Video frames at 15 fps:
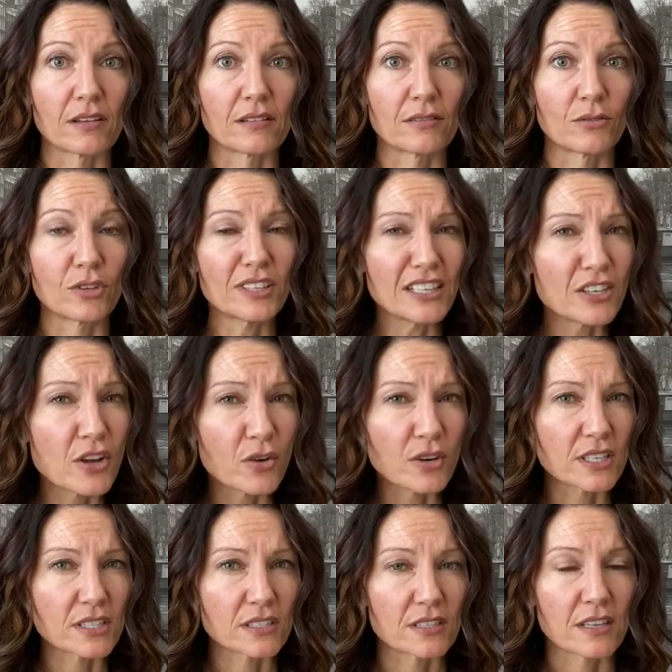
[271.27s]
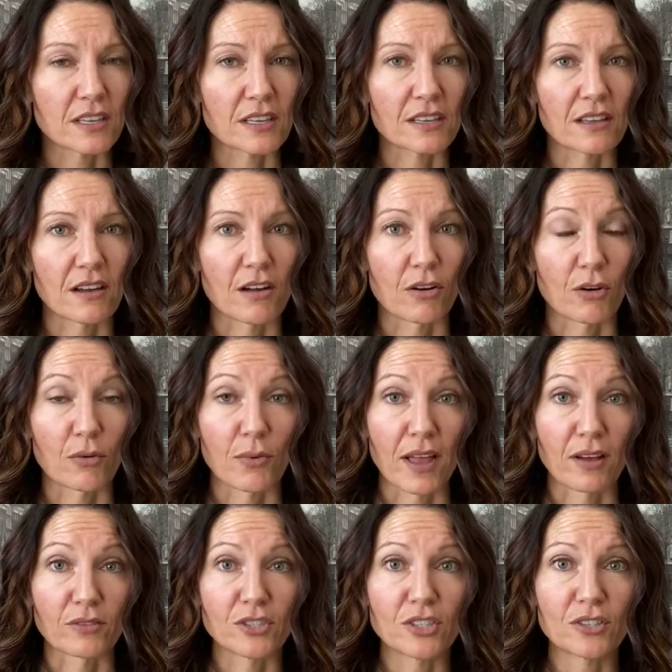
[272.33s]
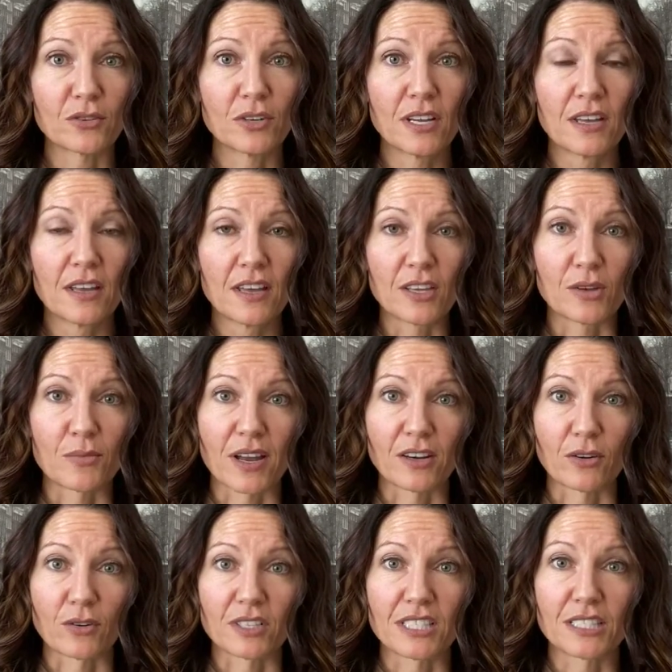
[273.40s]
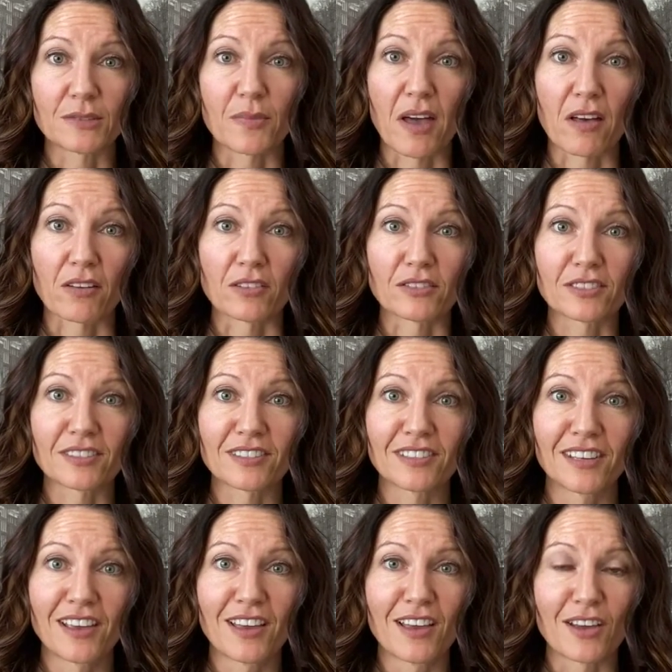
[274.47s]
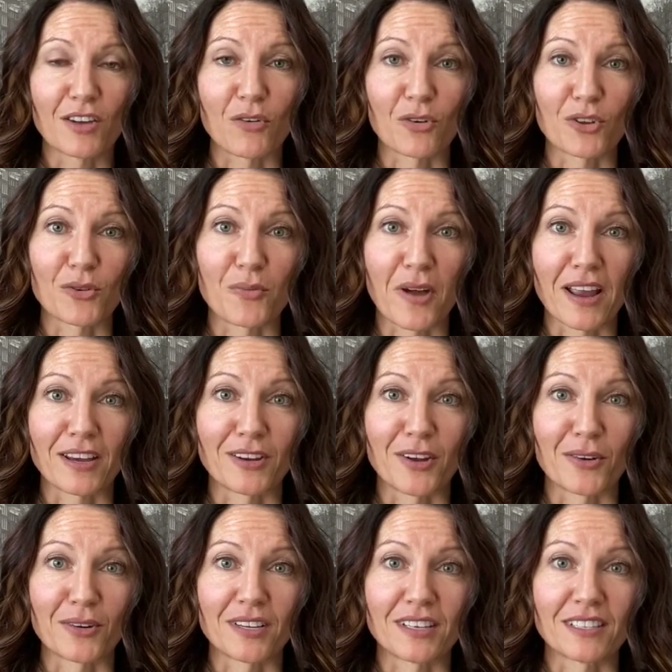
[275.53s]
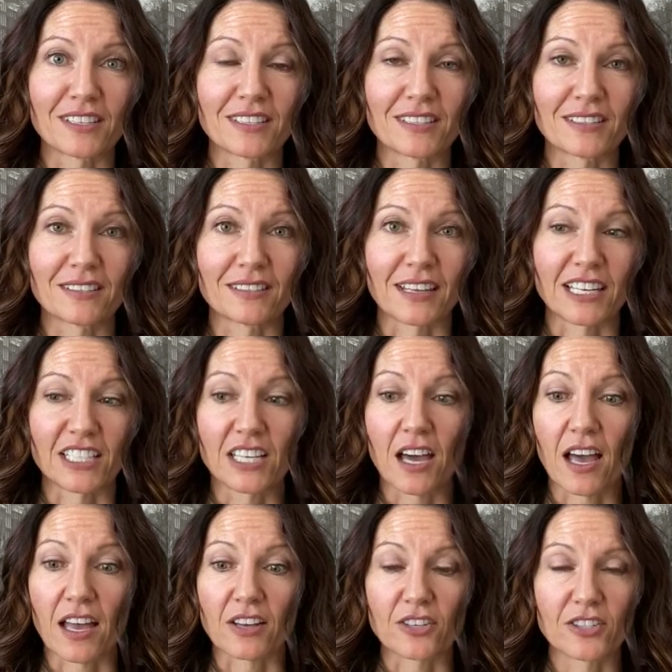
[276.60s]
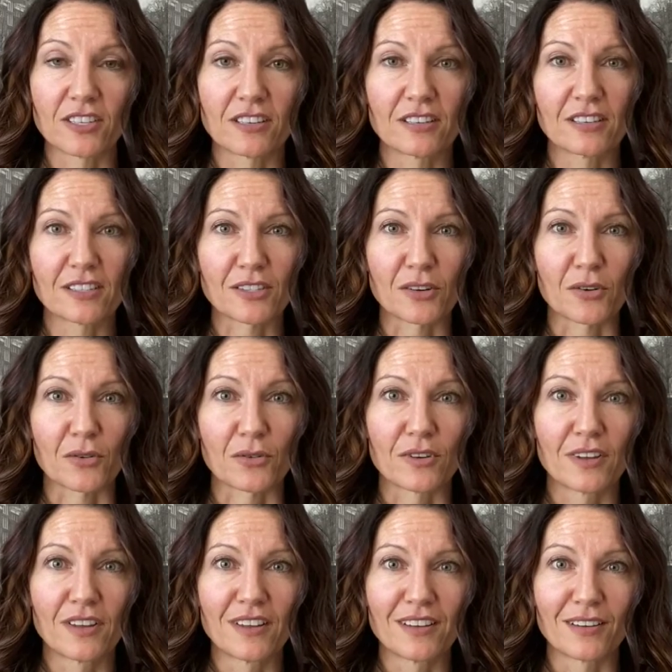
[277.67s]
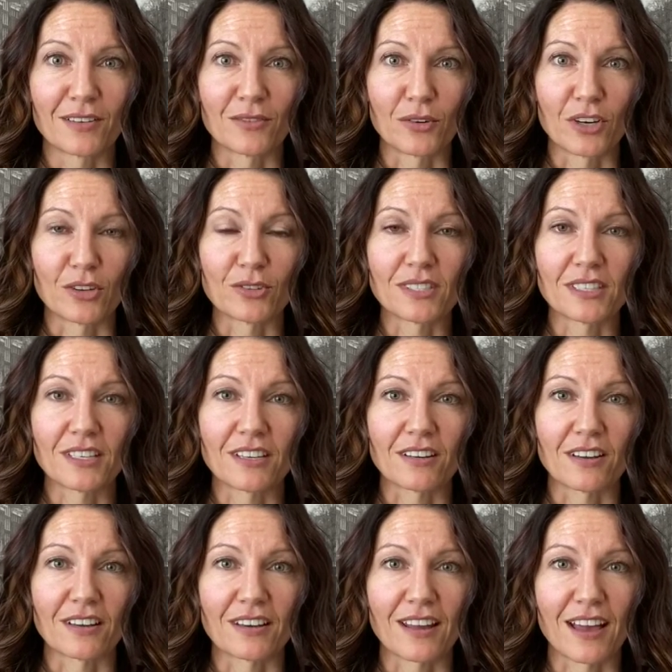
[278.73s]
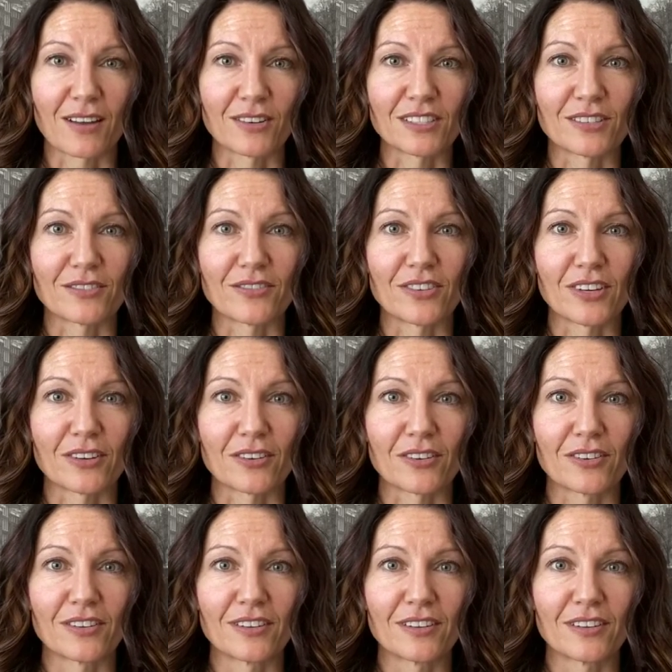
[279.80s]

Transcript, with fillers: really notice that are around you. You might notice smells, or you might notice like touch. So what are you sitting on? How does it feel?